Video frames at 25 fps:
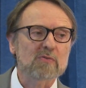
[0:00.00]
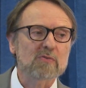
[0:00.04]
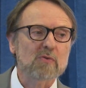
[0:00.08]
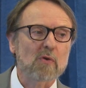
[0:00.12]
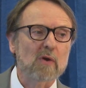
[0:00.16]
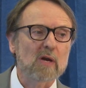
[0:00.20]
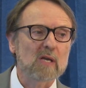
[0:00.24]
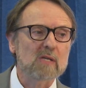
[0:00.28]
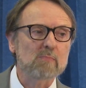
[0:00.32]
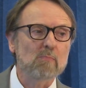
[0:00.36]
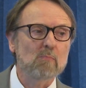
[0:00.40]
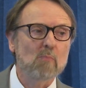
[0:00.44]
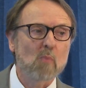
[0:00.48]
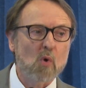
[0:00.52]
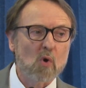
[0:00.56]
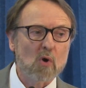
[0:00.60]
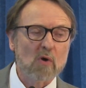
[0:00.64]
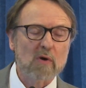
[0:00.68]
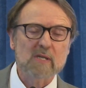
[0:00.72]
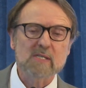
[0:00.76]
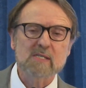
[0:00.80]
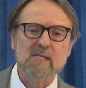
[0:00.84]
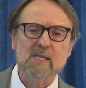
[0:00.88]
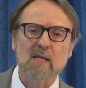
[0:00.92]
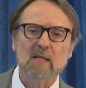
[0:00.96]
create more
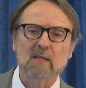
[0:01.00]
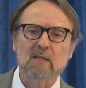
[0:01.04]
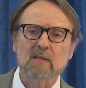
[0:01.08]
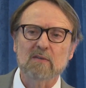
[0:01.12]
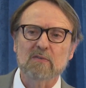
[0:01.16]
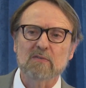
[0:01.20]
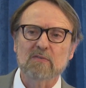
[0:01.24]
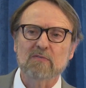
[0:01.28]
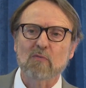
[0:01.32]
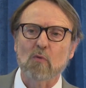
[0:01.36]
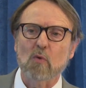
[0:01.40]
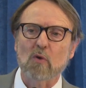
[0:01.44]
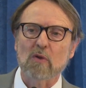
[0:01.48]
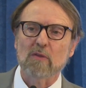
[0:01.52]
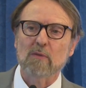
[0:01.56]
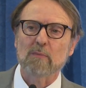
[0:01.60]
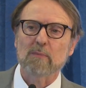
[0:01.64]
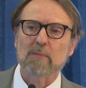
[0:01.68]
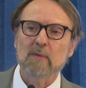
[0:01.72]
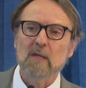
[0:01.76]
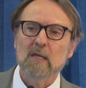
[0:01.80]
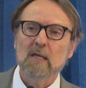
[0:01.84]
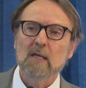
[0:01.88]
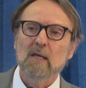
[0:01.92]
incentives for them